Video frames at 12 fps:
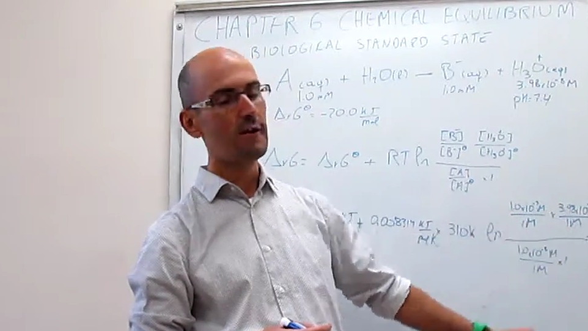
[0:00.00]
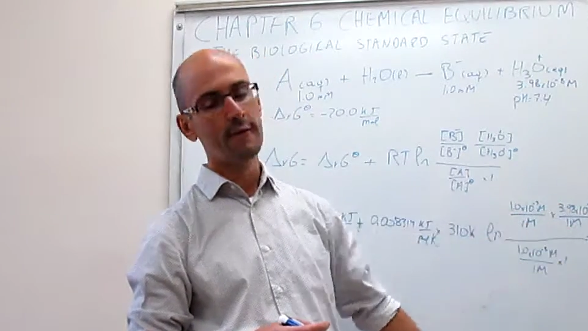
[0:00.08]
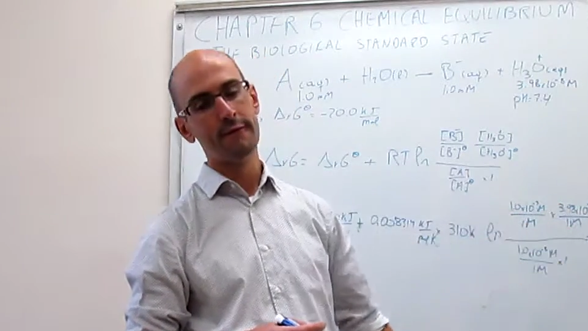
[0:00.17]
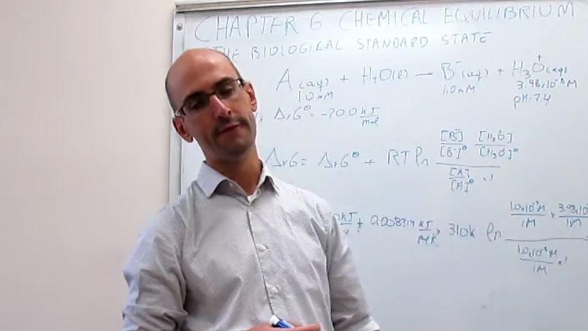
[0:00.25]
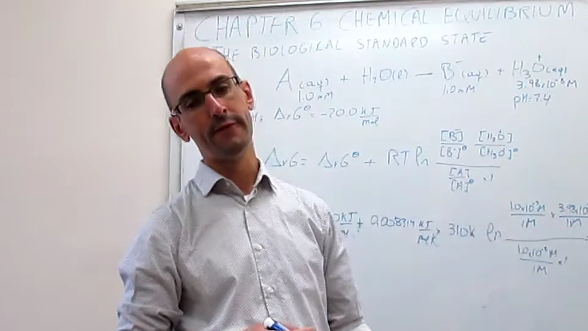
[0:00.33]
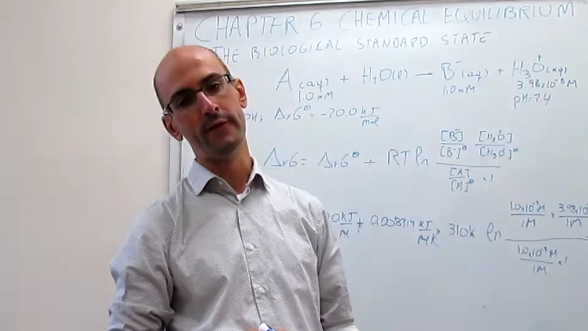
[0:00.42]

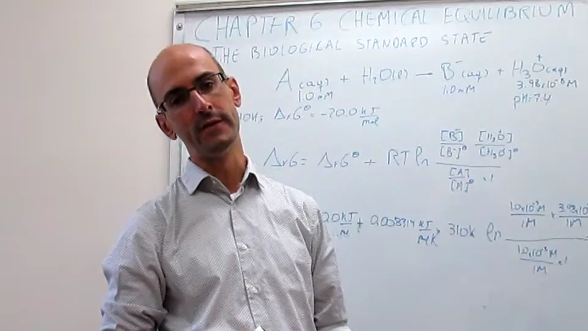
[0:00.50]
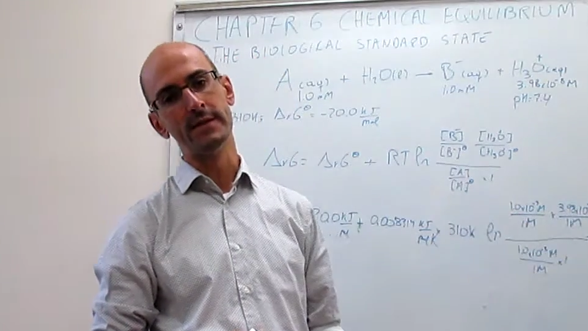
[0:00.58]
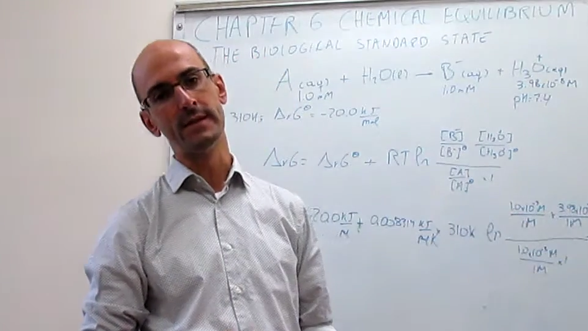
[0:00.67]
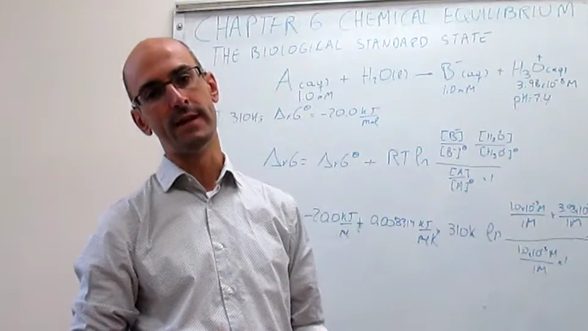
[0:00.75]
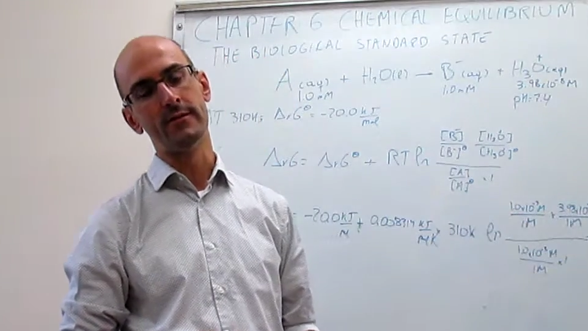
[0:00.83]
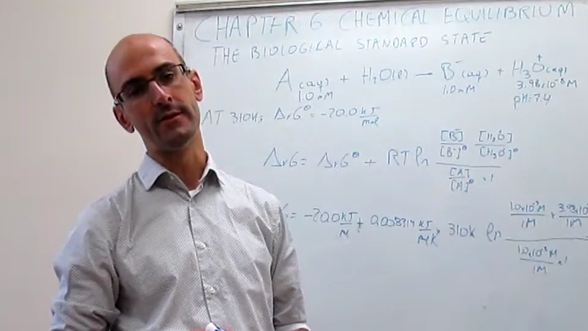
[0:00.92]
from the
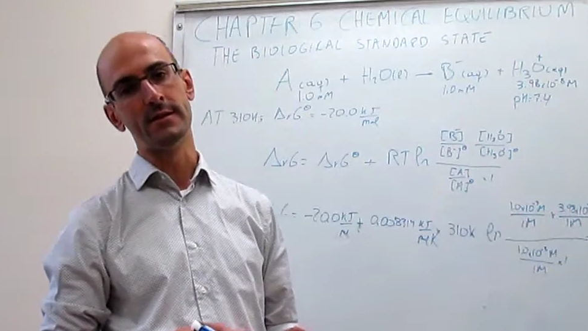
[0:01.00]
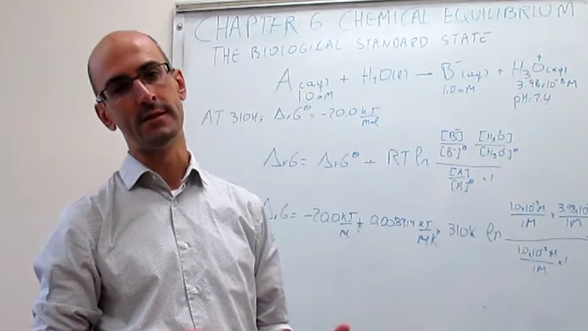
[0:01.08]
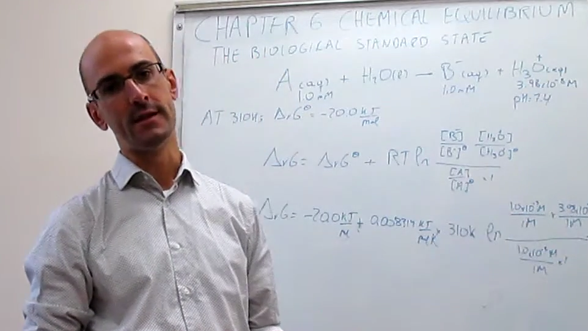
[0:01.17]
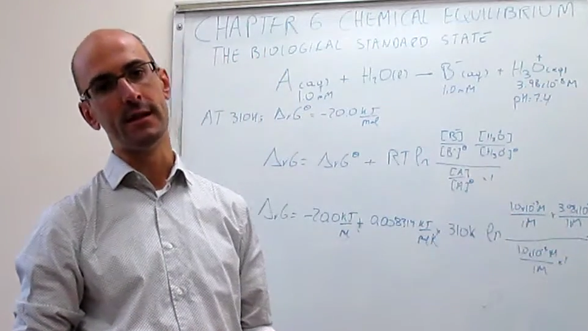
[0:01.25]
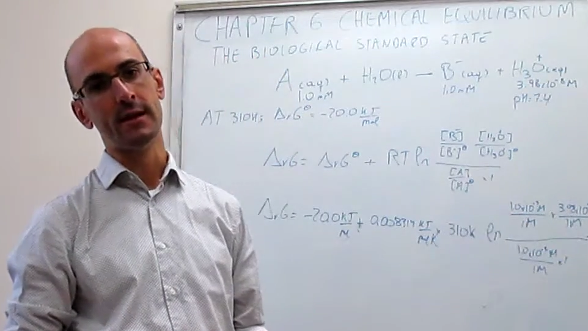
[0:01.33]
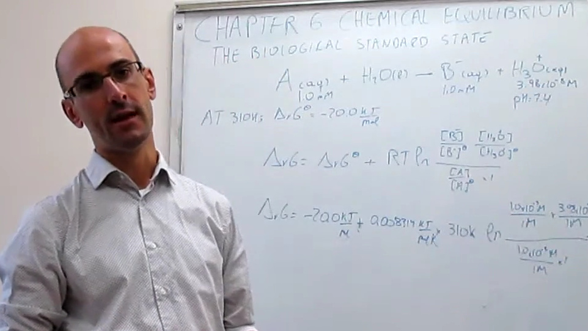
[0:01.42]
standard
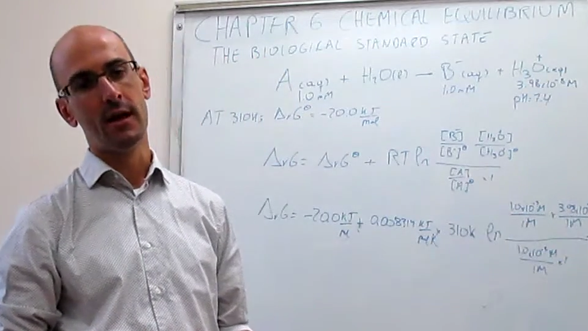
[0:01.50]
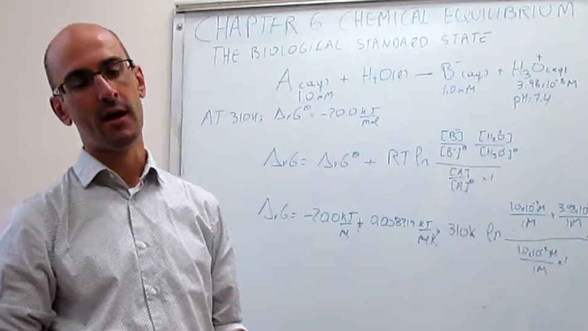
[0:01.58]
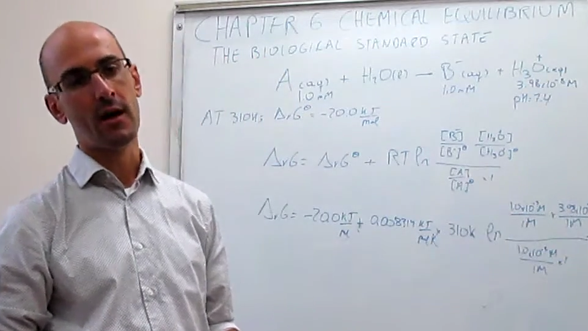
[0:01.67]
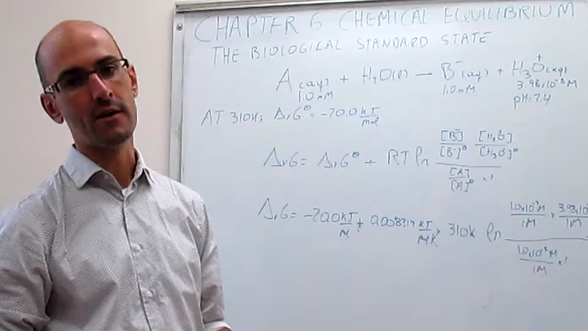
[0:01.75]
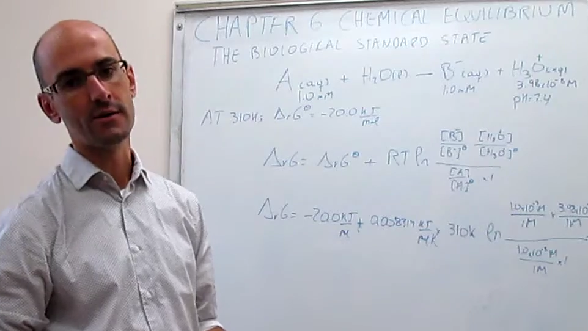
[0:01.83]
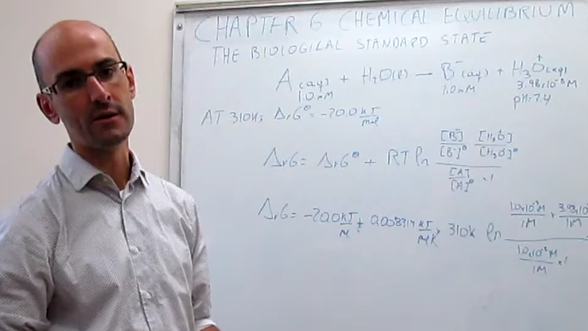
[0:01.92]
state
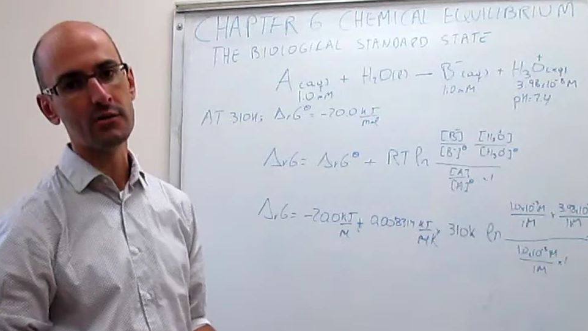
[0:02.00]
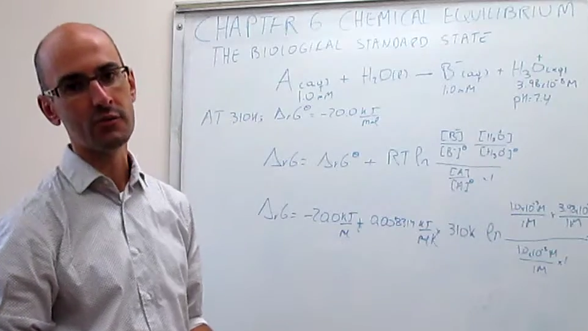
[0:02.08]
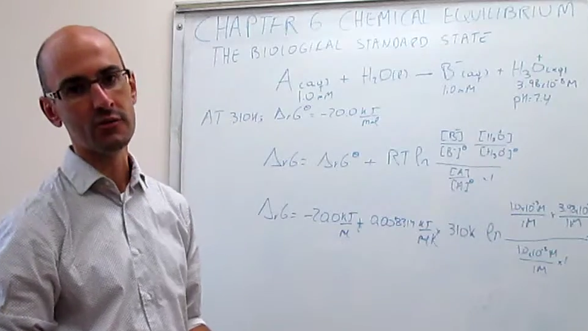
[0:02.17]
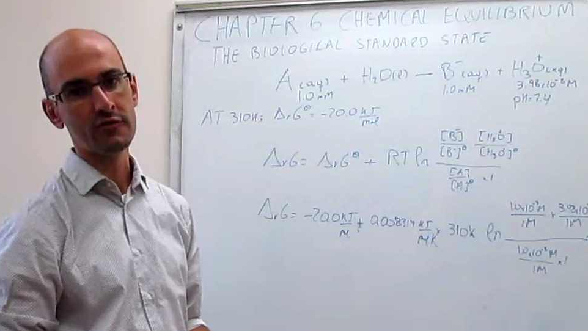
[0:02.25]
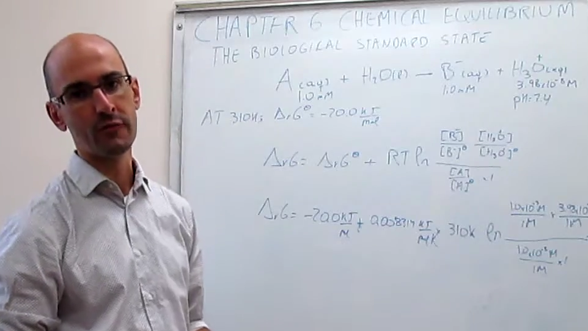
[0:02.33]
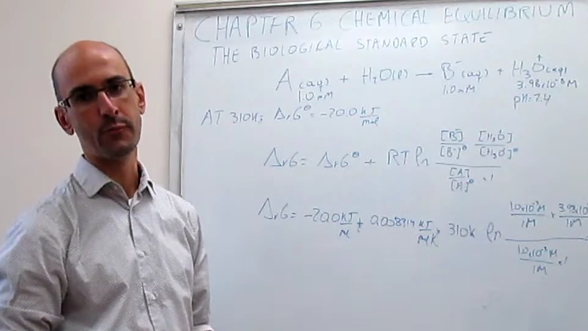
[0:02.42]

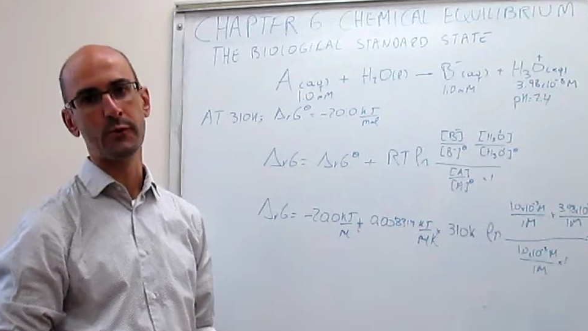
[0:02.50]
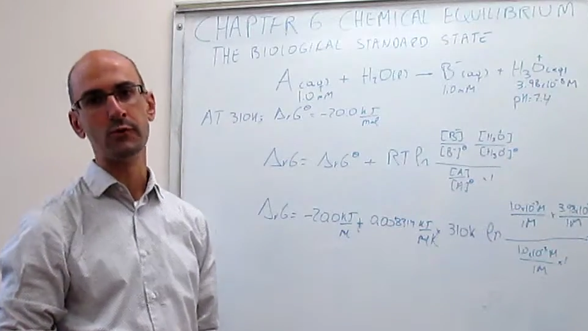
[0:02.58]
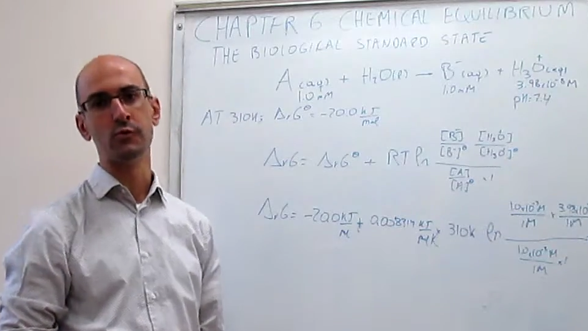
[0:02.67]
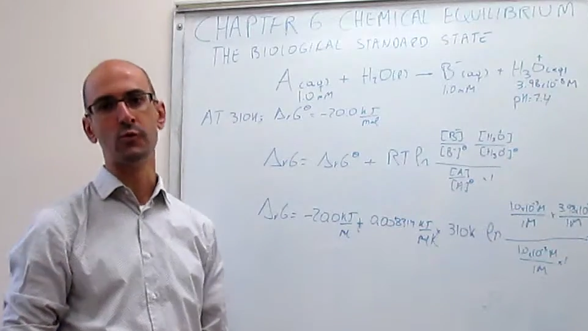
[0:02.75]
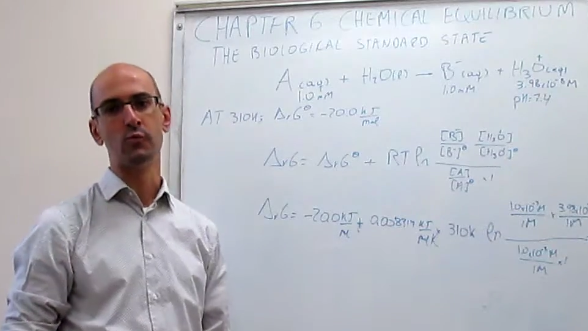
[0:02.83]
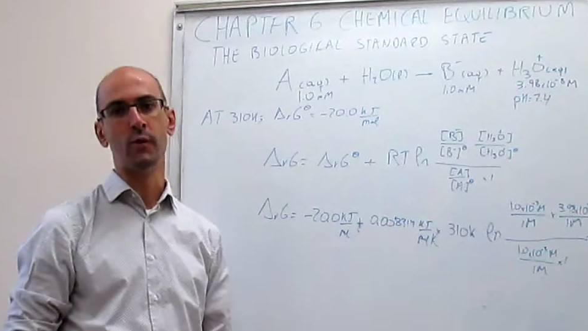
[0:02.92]
concentration of
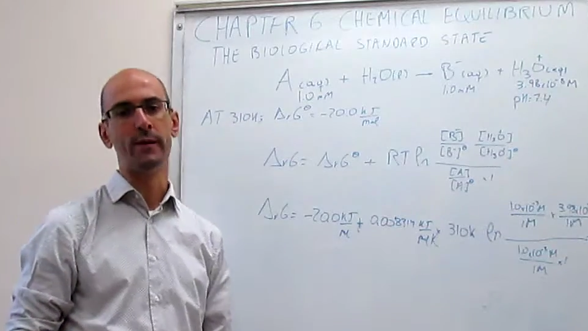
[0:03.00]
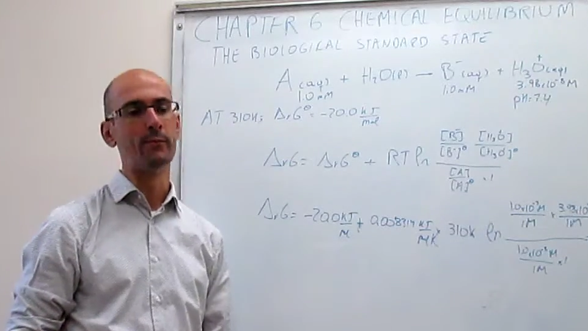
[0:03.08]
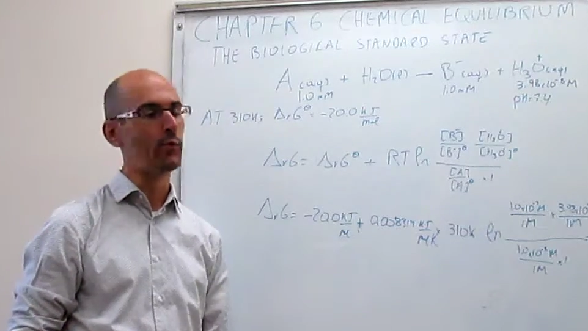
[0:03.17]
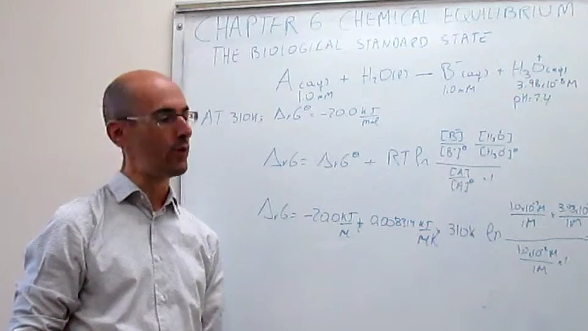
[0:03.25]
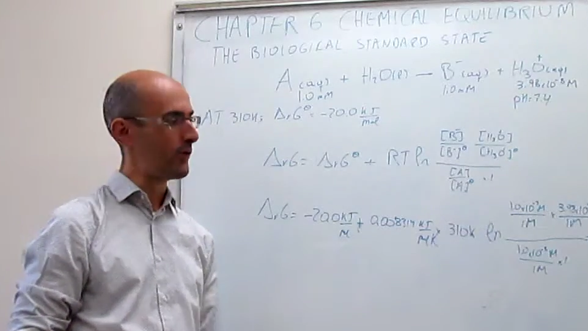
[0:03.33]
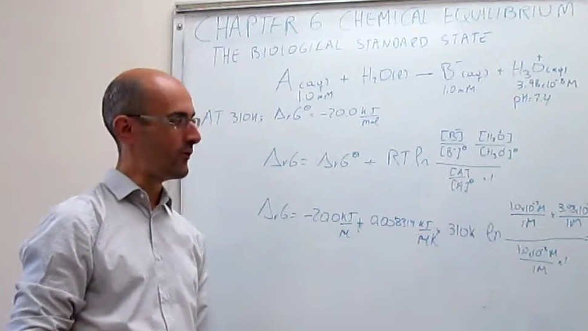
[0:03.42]
protons, 1
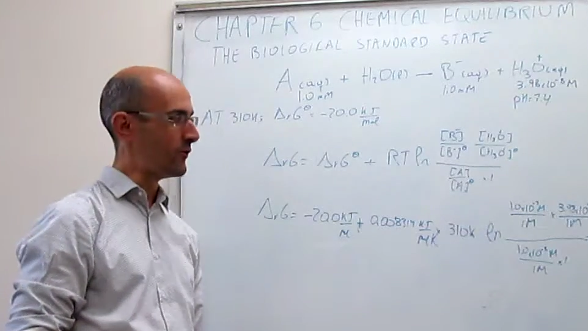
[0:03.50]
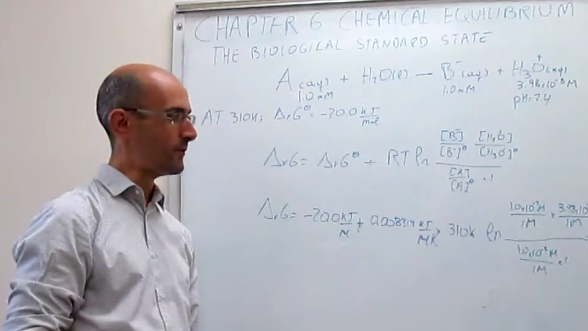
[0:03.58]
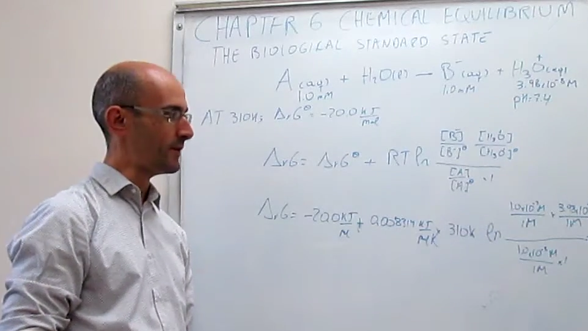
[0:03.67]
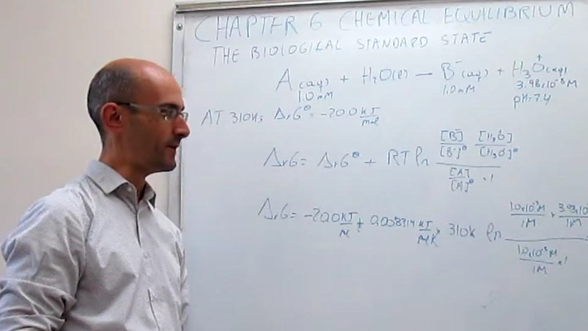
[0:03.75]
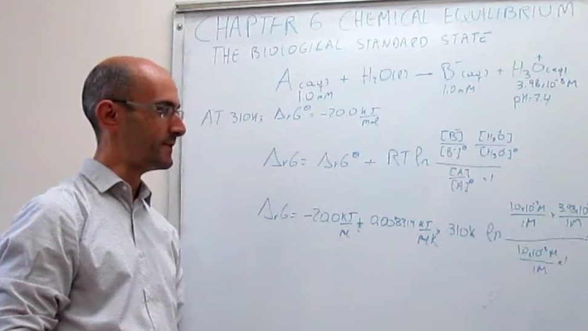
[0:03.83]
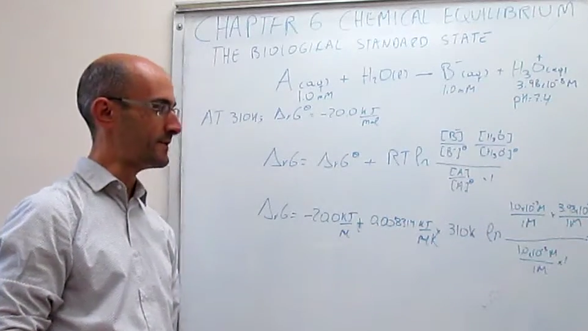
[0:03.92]
molar or
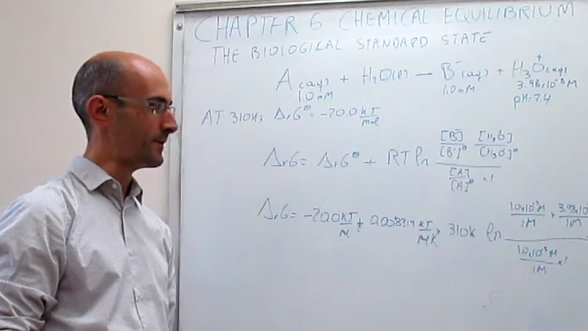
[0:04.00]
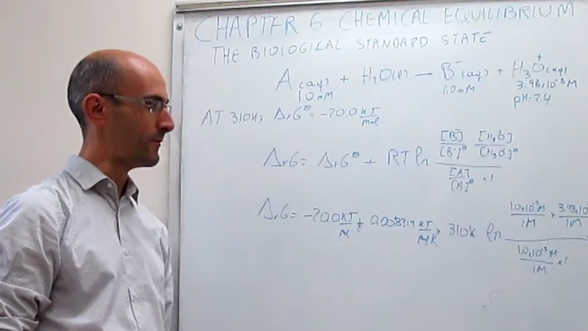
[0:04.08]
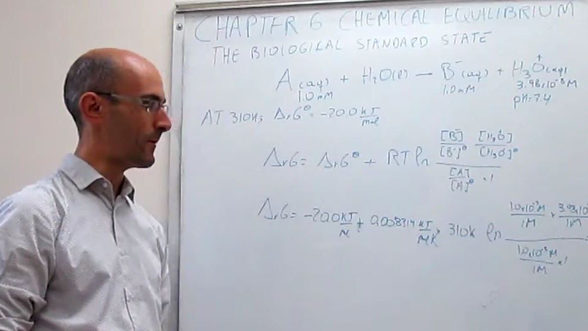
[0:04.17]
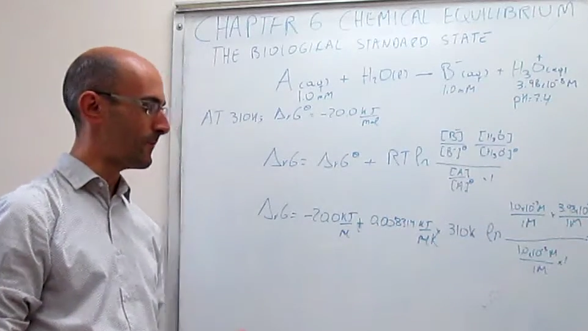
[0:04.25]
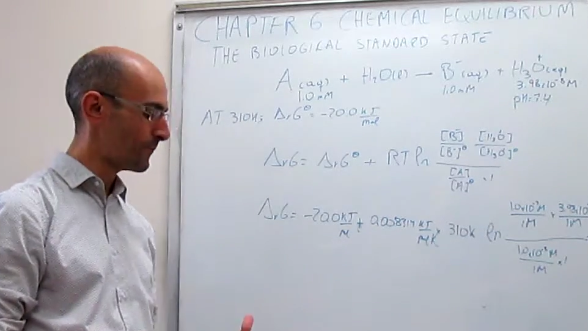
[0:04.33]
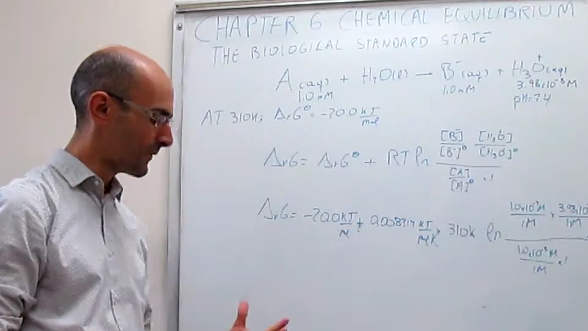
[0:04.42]
pH0.